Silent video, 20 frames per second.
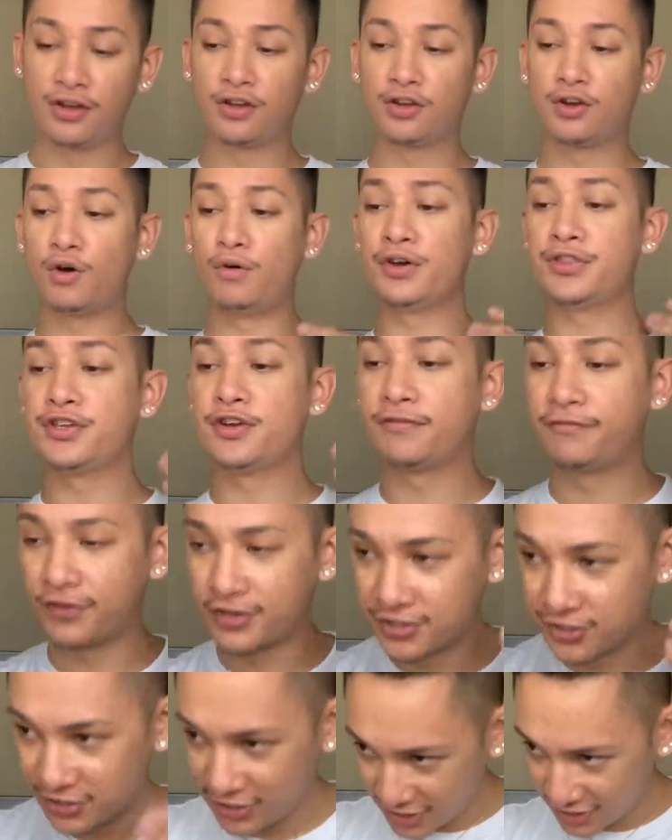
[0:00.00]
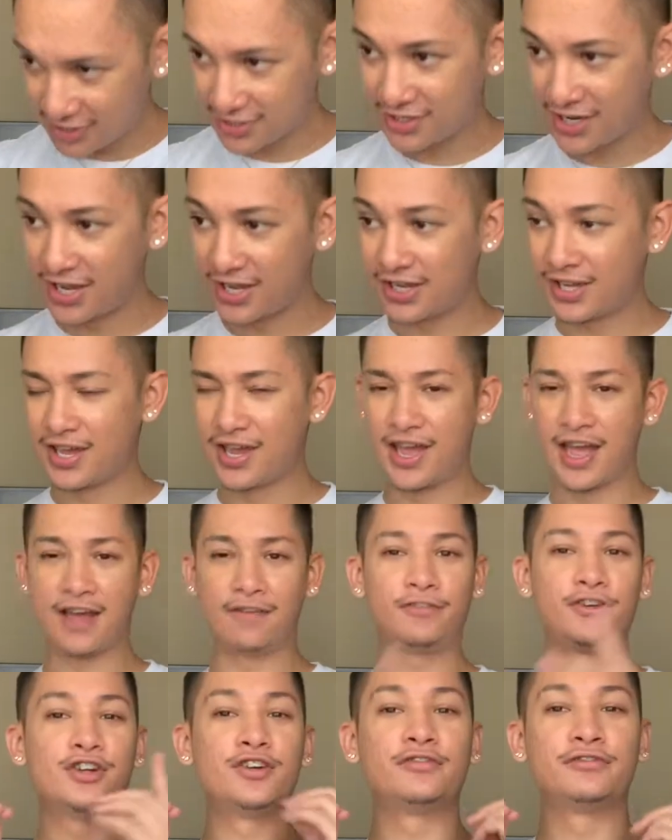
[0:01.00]
Go with your first instinct. If
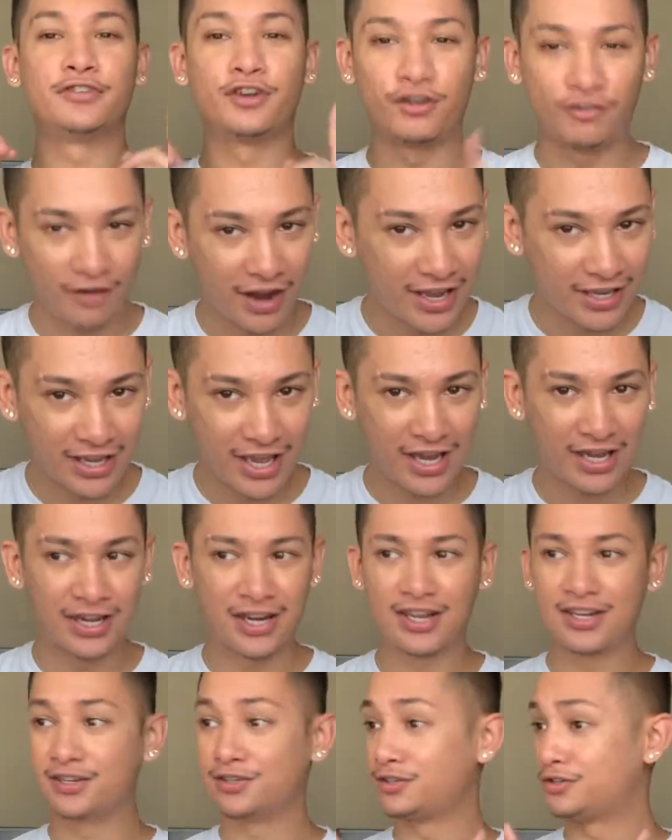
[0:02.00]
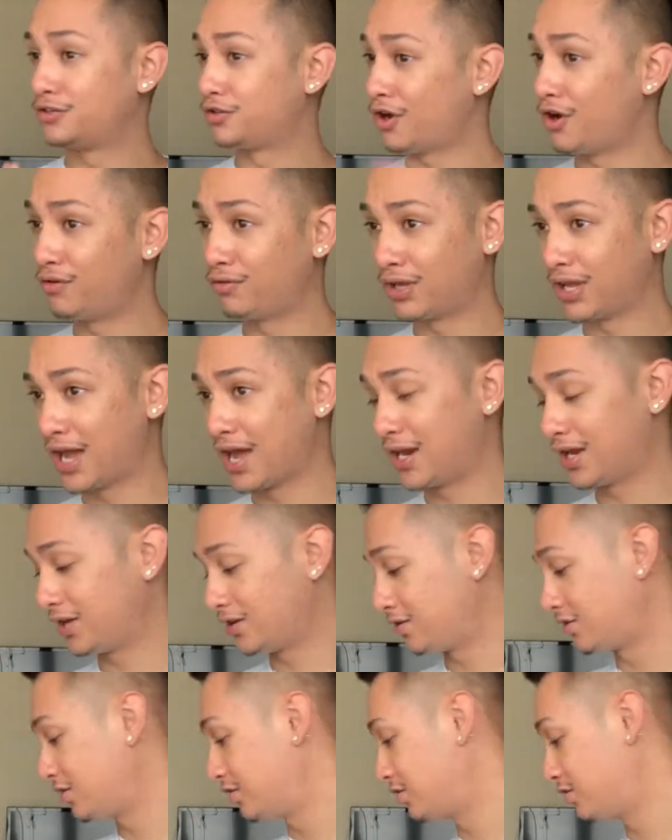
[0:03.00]
you don't feel right getting it, don't get it.
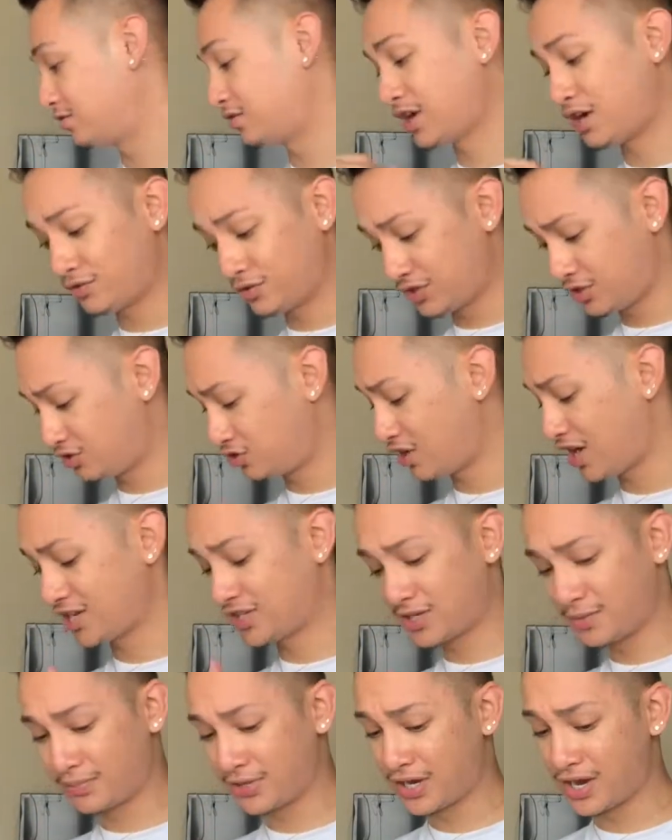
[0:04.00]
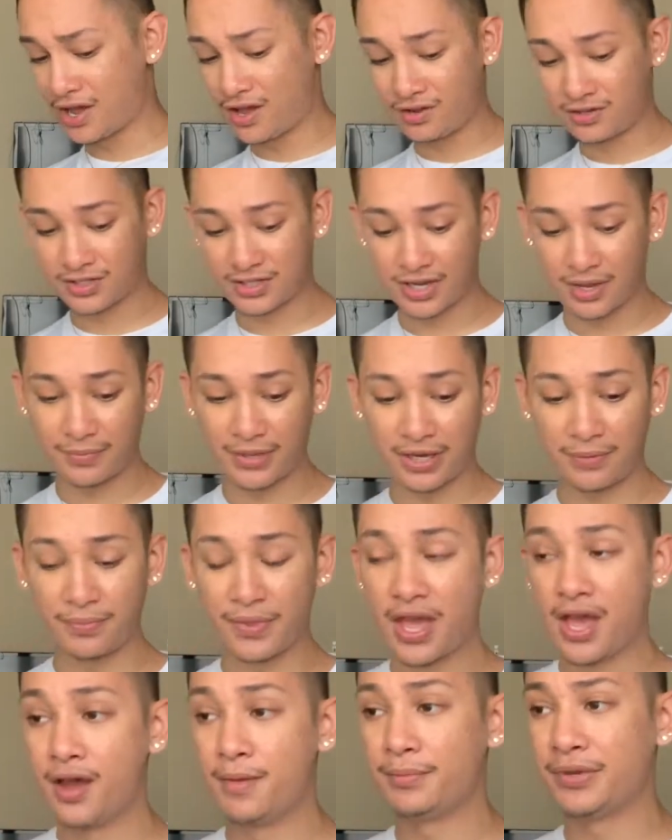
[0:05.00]
Try something else. I mean,
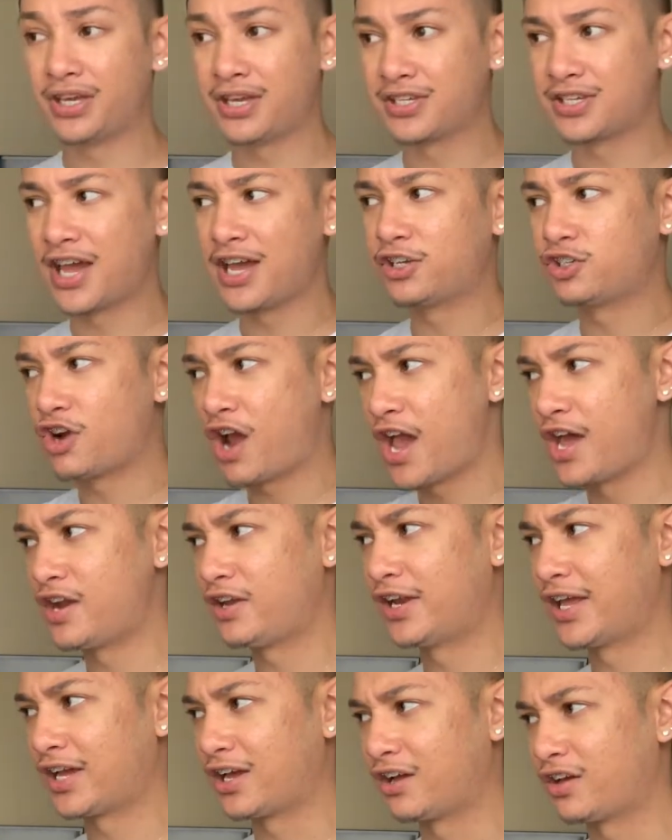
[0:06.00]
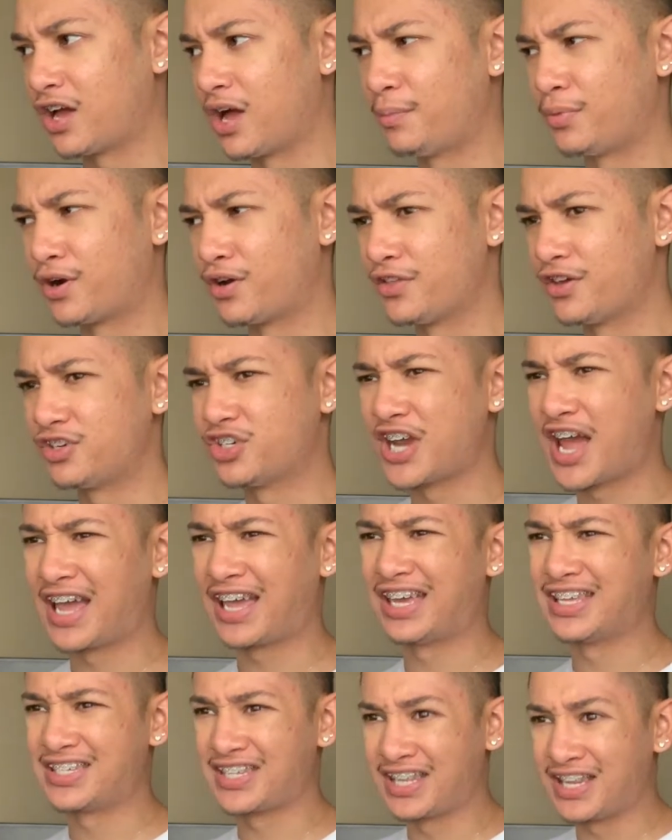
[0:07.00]
because I tried on like a couple other
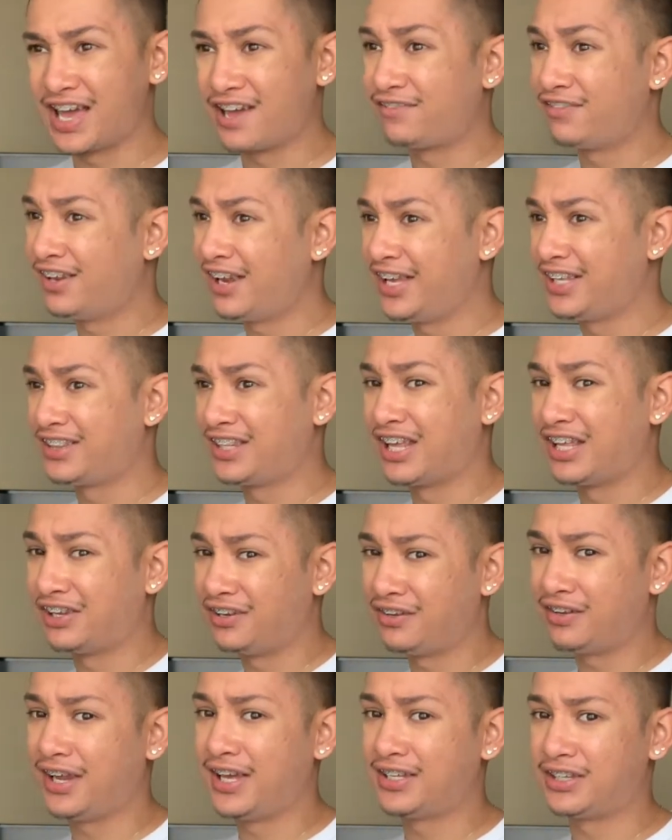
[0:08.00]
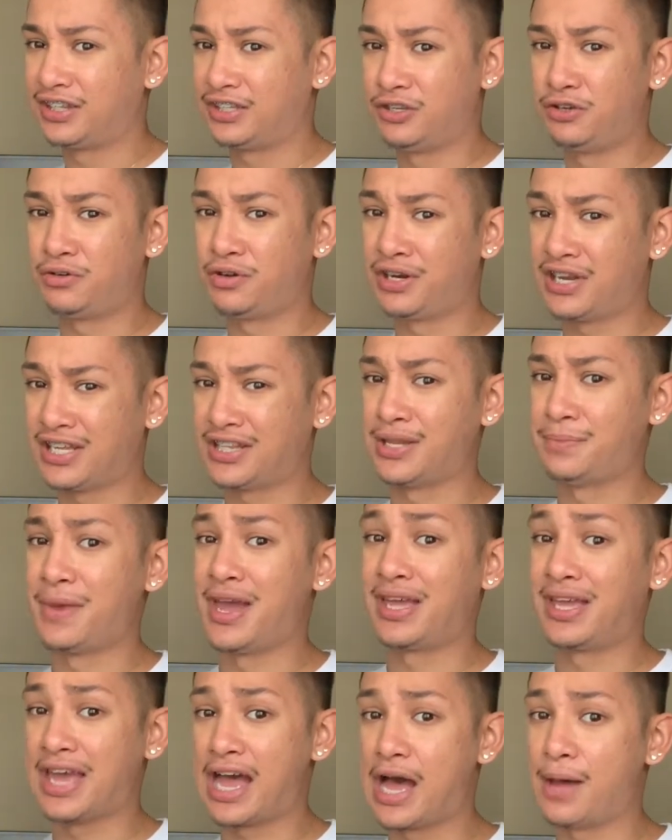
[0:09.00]
jackets and I feel like they look like you could get them
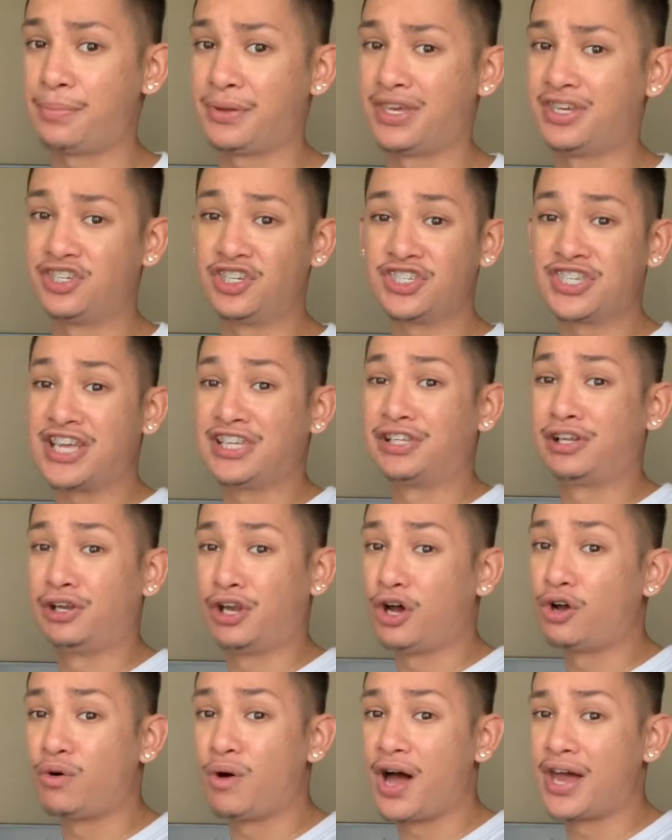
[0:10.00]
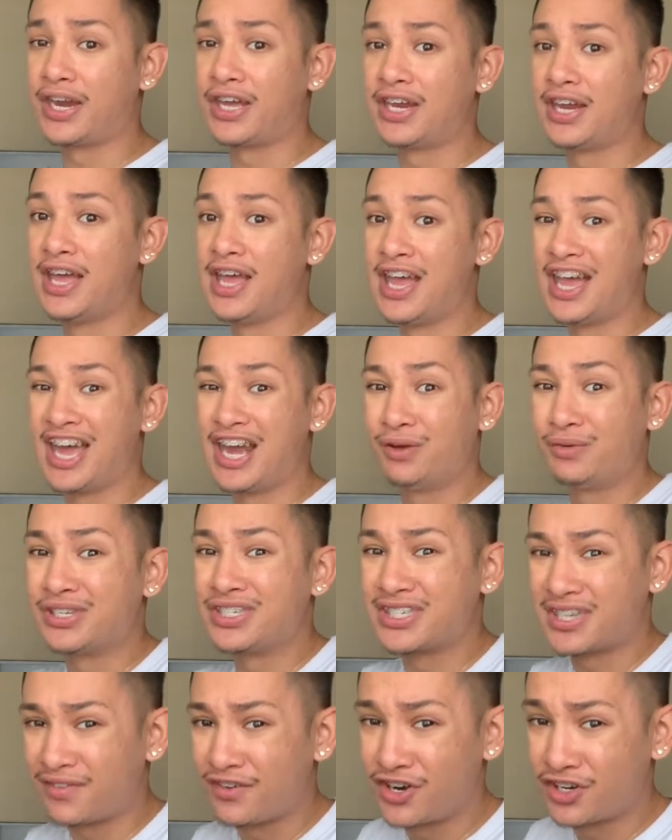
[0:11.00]
at Gap. It just had the logo on it and it was
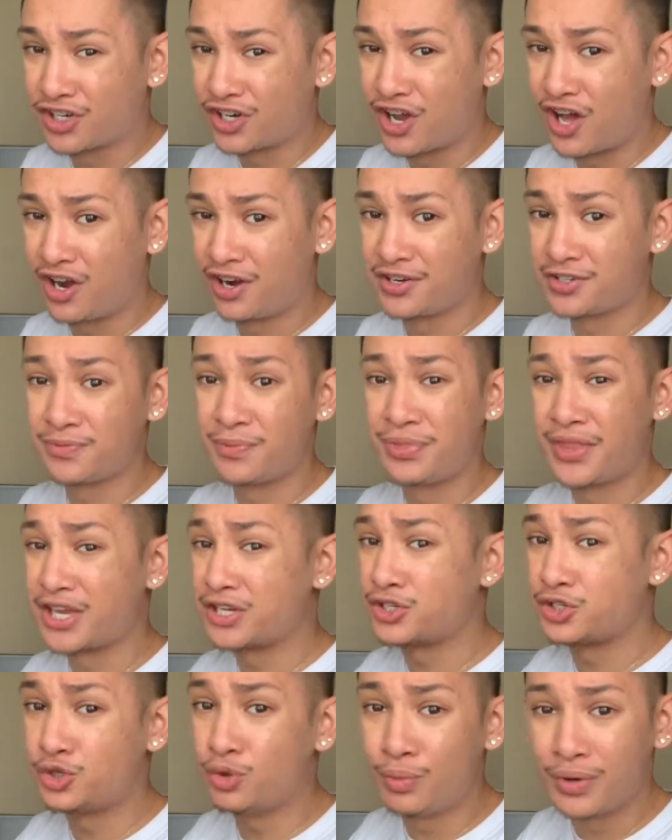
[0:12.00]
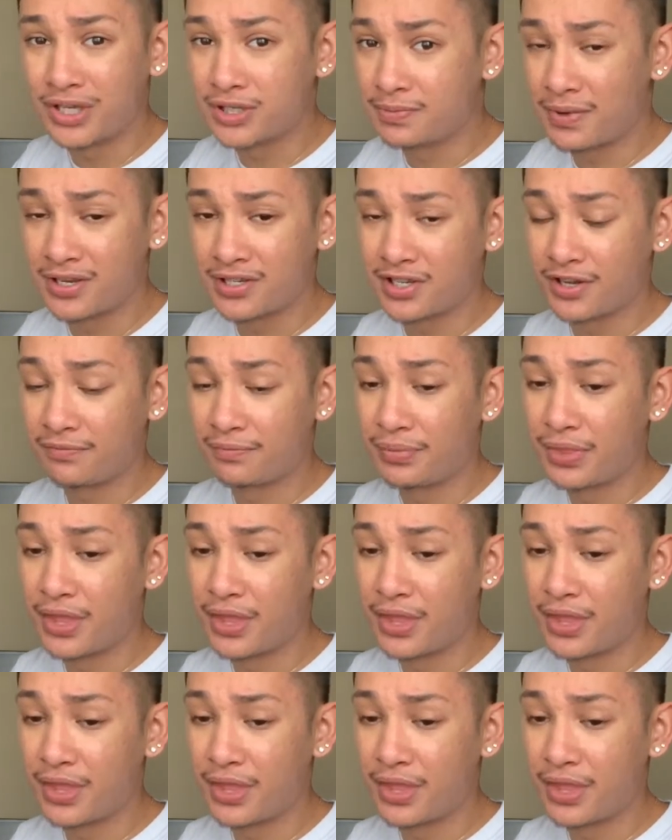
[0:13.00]
$700. That's too expensive.